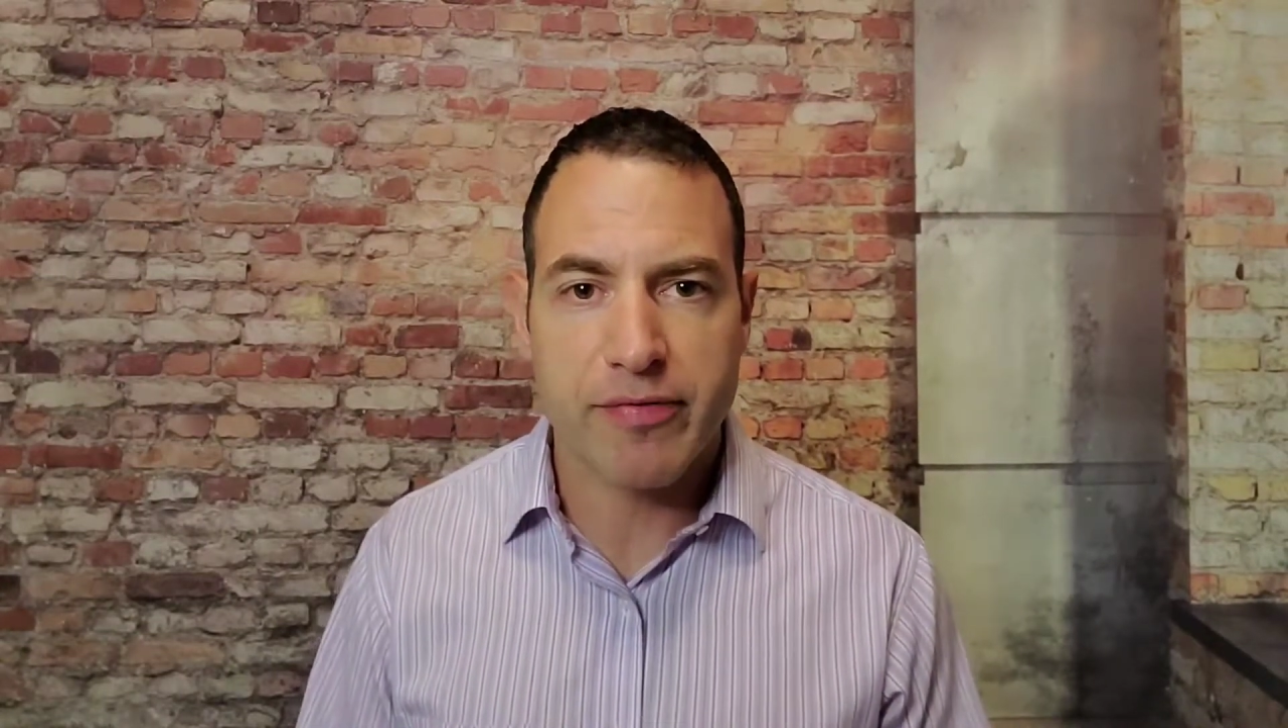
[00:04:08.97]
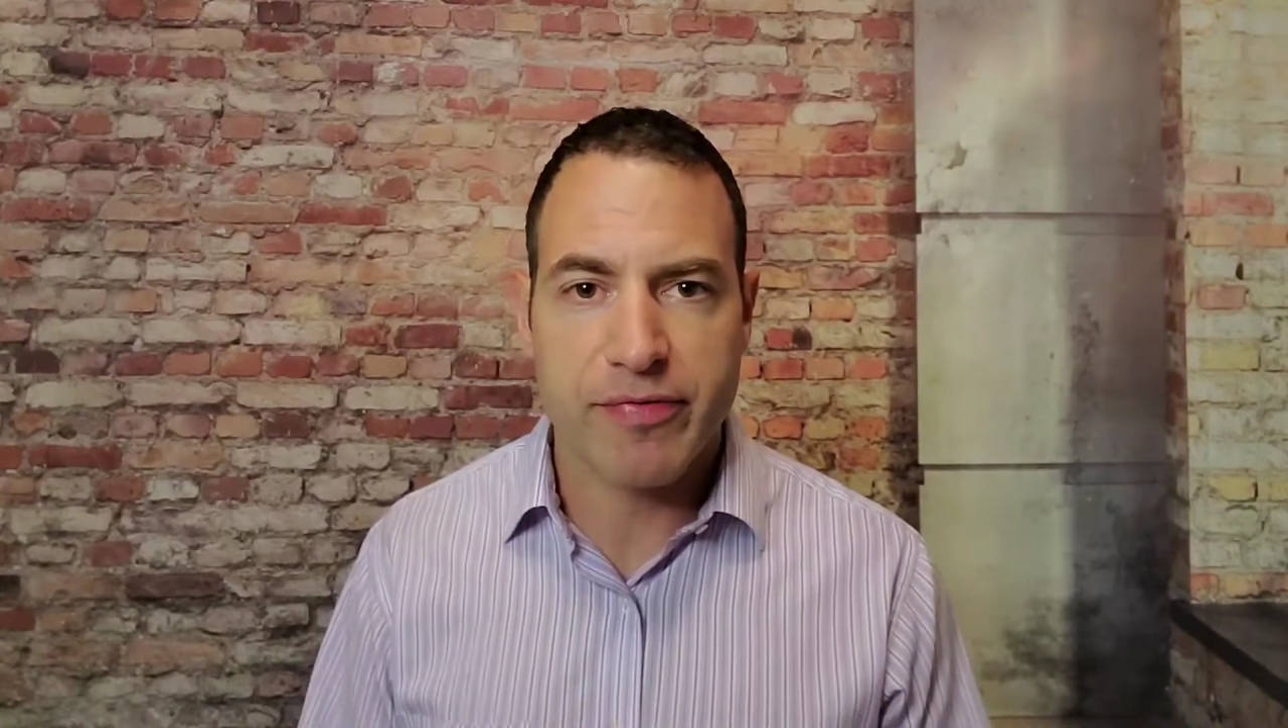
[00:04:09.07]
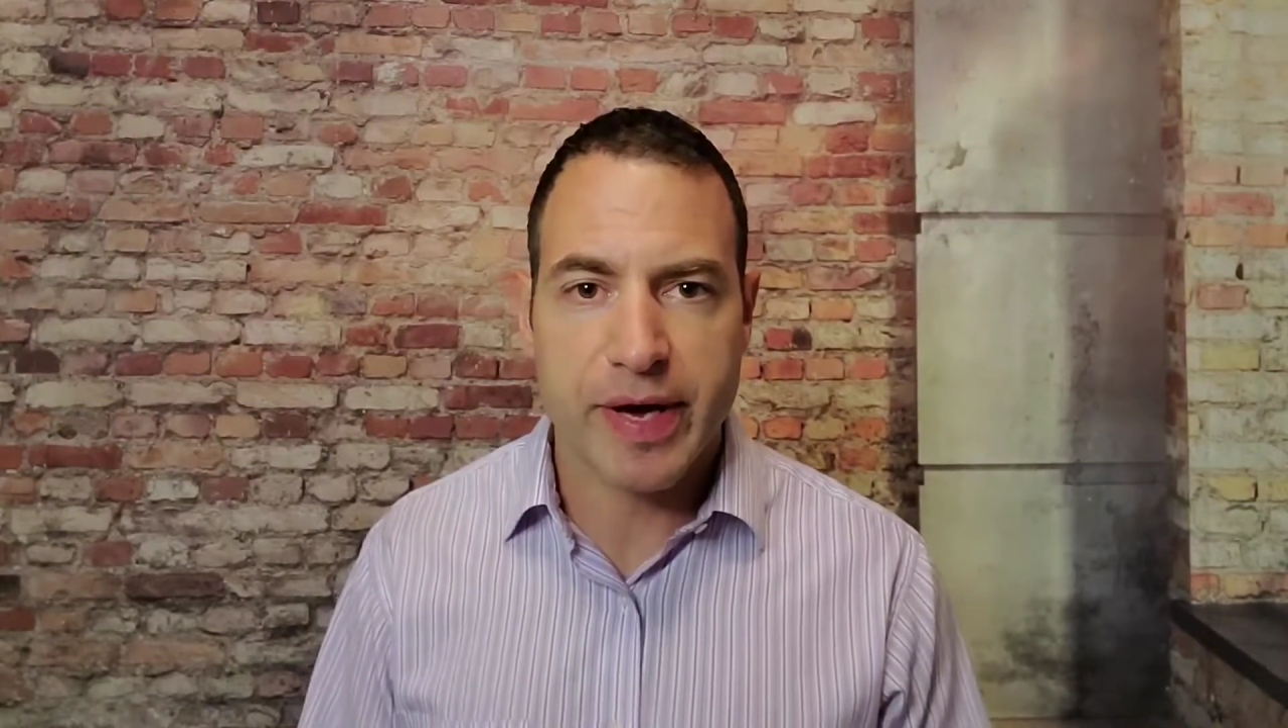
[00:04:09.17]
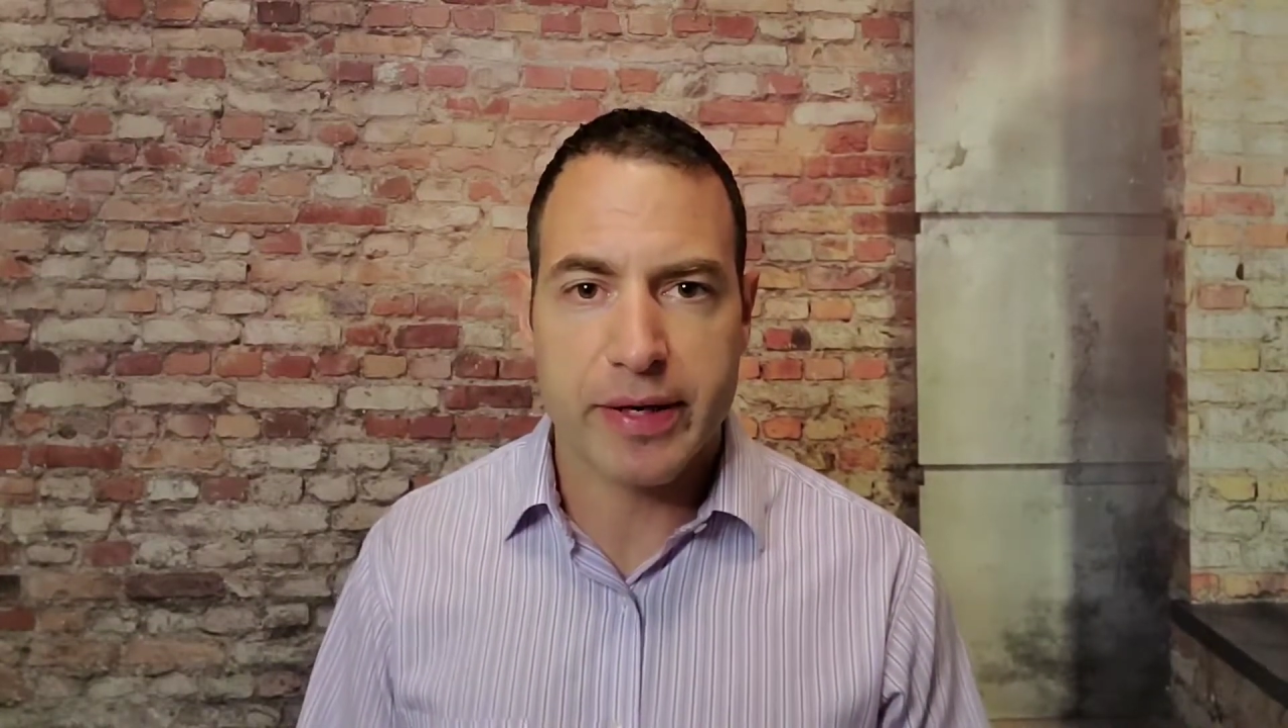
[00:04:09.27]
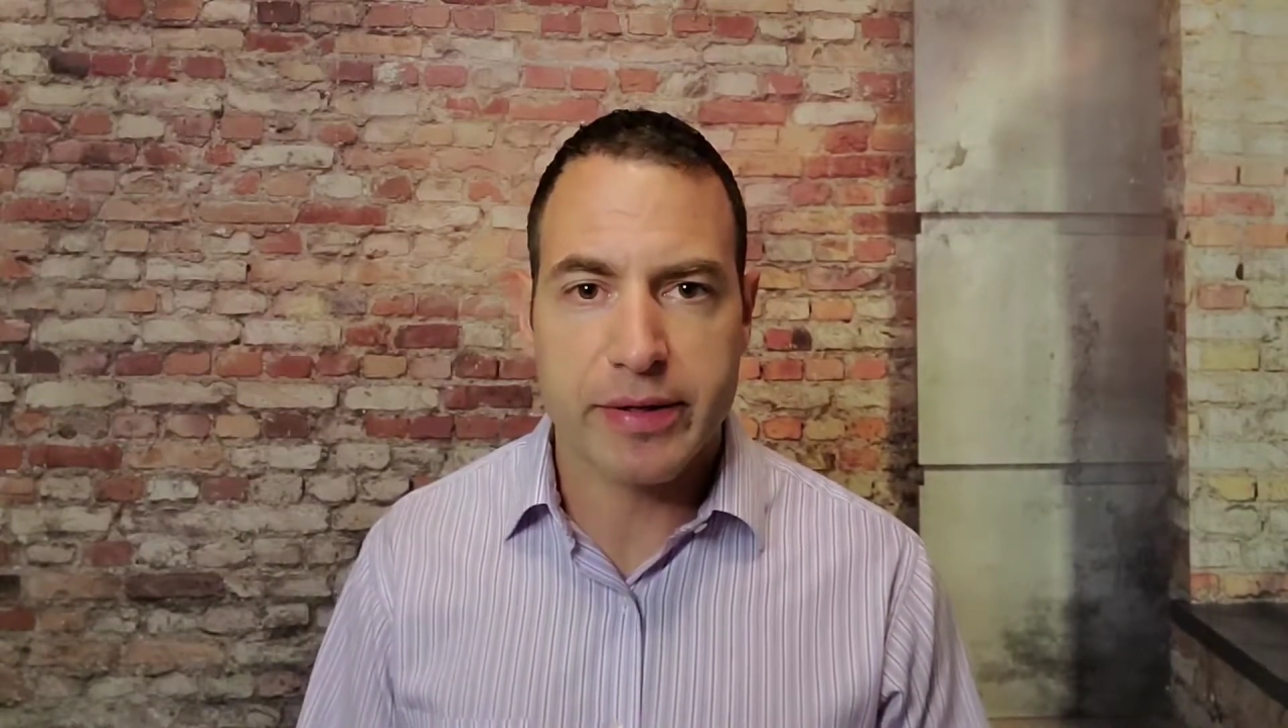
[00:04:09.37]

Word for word: effect,